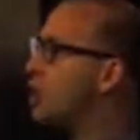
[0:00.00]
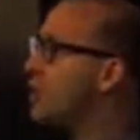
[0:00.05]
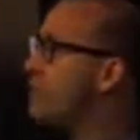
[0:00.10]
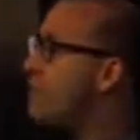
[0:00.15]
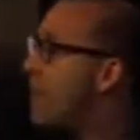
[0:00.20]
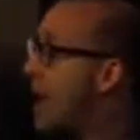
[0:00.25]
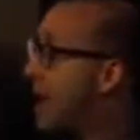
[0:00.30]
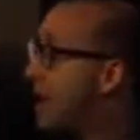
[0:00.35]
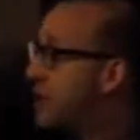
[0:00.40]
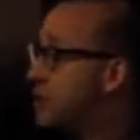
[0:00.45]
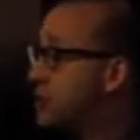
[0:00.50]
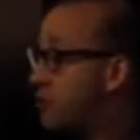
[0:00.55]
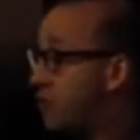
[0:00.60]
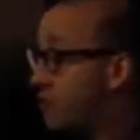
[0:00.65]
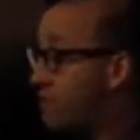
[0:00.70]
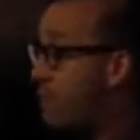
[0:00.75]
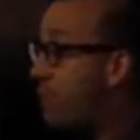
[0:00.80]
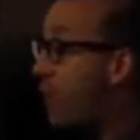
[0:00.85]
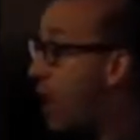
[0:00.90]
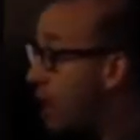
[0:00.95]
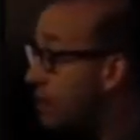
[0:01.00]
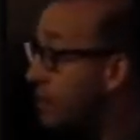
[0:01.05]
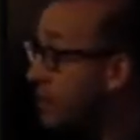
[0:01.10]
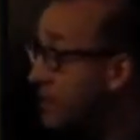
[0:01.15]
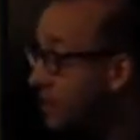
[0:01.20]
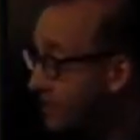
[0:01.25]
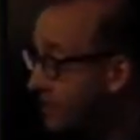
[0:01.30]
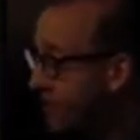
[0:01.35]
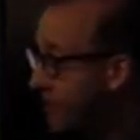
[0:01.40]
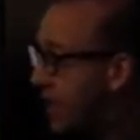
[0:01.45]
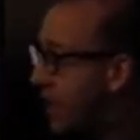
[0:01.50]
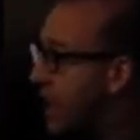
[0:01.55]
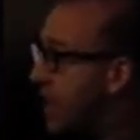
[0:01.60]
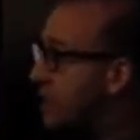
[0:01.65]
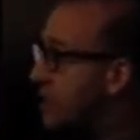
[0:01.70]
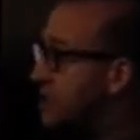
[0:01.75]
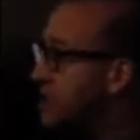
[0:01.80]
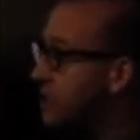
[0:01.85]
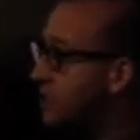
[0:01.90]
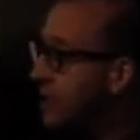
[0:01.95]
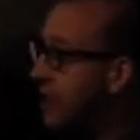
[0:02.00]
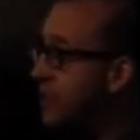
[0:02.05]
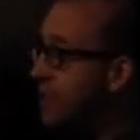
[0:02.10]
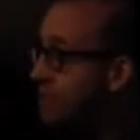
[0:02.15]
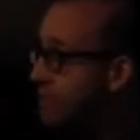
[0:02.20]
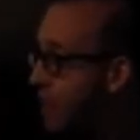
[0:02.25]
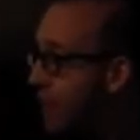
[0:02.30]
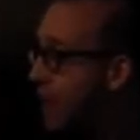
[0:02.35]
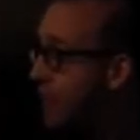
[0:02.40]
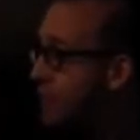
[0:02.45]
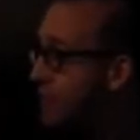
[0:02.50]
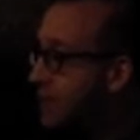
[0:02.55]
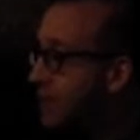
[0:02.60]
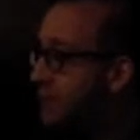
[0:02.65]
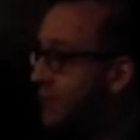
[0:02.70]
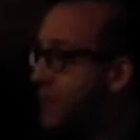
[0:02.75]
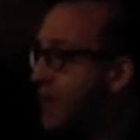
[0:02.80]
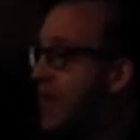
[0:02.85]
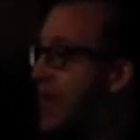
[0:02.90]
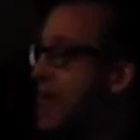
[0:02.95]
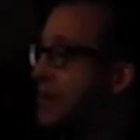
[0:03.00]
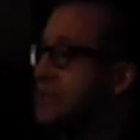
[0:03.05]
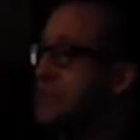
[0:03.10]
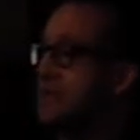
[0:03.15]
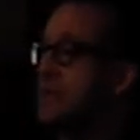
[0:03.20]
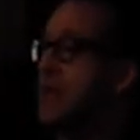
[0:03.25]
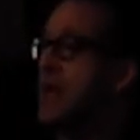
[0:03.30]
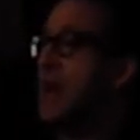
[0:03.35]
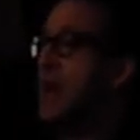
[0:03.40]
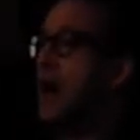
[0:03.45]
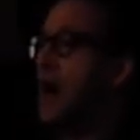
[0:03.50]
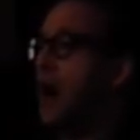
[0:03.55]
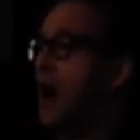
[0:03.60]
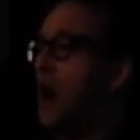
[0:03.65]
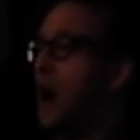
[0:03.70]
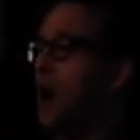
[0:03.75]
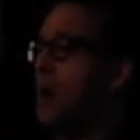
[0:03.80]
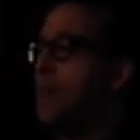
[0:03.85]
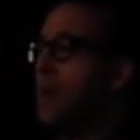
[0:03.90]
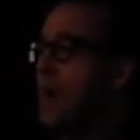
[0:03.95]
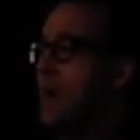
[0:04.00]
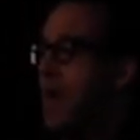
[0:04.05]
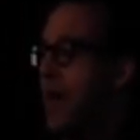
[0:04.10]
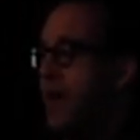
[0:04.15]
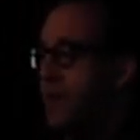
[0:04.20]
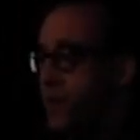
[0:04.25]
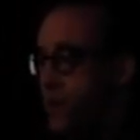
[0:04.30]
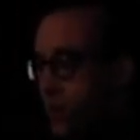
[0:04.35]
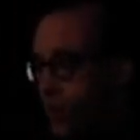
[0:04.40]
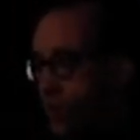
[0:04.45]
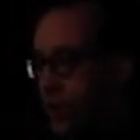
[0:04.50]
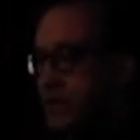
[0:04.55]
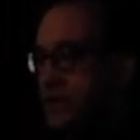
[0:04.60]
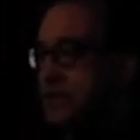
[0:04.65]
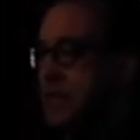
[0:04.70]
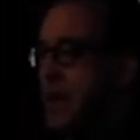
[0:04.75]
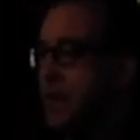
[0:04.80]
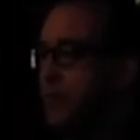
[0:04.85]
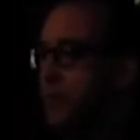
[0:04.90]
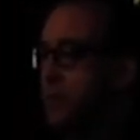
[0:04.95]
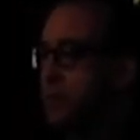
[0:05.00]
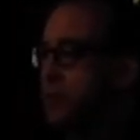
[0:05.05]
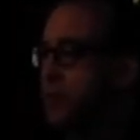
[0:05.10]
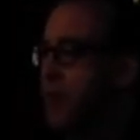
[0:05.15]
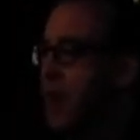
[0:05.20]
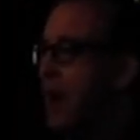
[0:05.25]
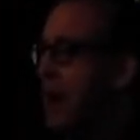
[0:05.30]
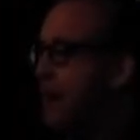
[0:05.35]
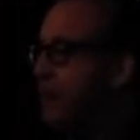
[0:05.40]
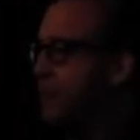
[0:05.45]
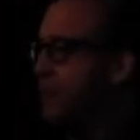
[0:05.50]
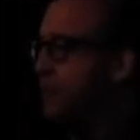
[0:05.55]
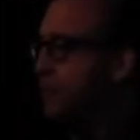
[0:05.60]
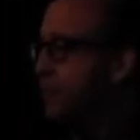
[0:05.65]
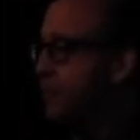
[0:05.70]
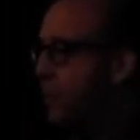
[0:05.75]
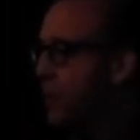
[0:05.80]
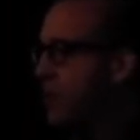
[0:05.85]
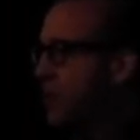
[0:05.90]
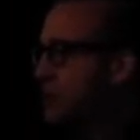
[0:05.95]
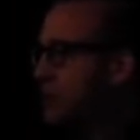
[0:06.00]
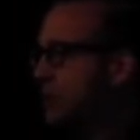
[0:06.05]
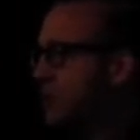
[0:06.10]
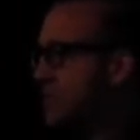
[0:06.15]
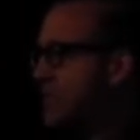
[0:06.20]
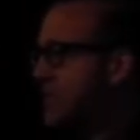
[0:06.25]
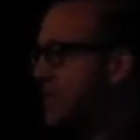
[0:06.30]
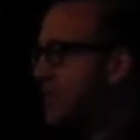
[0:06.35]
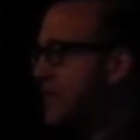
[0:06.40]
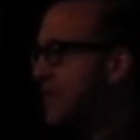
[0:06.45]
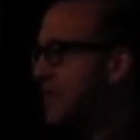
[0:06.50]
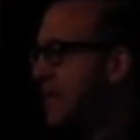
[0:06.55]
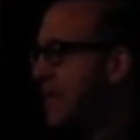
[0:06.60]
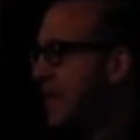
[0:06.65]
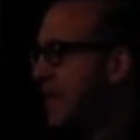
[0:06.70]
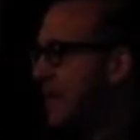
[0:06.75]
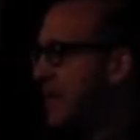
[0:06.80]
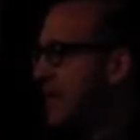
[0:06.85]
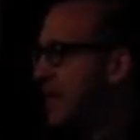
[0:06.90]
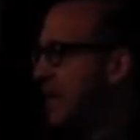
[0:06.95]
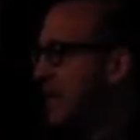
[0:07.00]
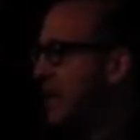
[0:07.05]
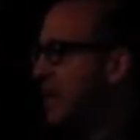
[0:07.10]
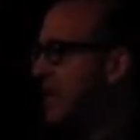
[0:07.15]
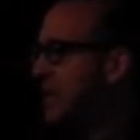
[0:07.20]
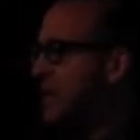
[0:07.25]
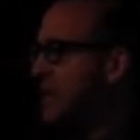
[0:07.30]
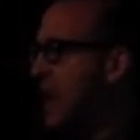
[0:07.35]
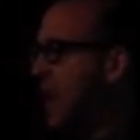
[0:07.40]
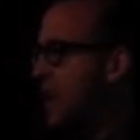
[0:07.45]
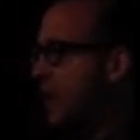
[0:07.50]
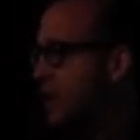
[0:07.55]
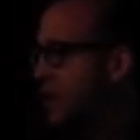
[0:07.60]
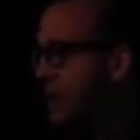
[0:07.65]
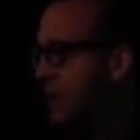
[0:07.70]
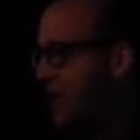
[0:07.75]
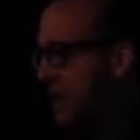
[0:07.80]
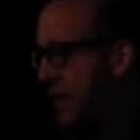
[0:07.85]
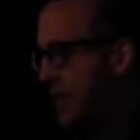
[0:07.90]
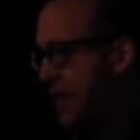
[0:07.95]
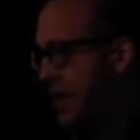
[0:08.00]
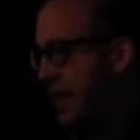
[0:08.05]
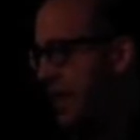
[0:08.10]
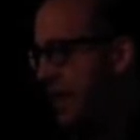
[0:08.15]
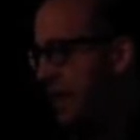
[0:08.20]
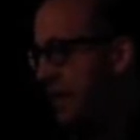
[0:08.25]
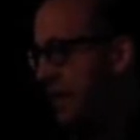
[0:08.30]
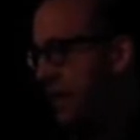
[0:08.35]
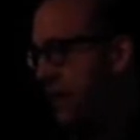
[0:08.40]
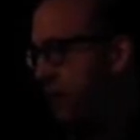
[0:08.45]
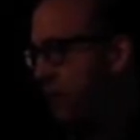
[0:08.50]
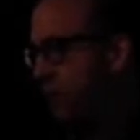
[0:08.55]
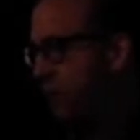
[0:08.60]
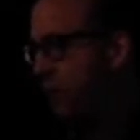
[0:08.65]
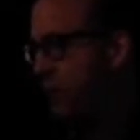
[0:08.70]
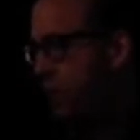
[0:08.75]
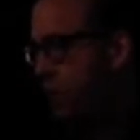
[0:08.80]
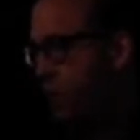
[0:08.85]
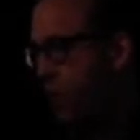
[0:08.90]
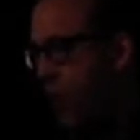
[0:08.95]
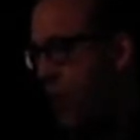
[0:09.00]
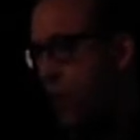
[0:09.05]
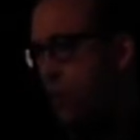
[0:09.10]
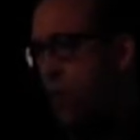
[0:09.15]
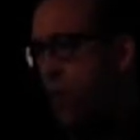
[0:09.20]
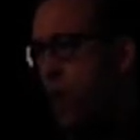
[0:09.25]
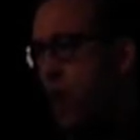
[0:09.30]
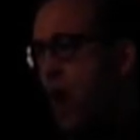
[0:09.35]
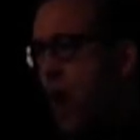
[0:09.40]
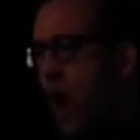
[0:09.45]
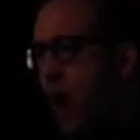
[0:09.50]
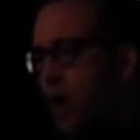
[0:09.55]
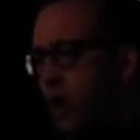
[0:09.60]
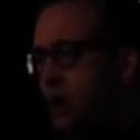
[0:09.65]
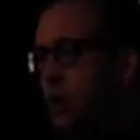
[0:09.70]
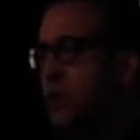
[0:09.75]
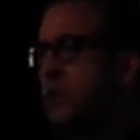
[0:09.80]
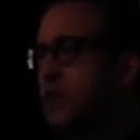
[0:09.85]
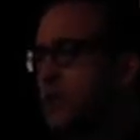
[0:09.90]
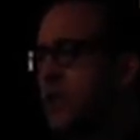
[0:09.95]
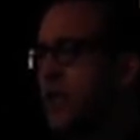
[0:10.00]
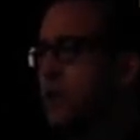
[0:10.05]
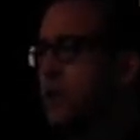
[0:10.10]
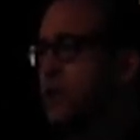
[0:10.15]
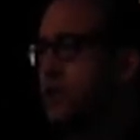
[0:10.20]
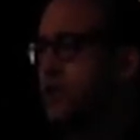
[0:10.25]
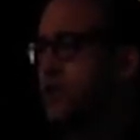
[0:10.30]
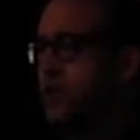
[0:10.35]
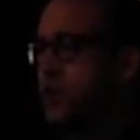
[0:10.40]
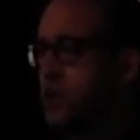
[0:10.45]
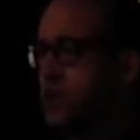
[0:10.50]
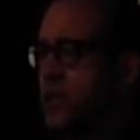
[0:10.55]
a good manager of public finance, okay, public finance. Um, and there were examples, but I was more interested not only in, in you know, when a good leader is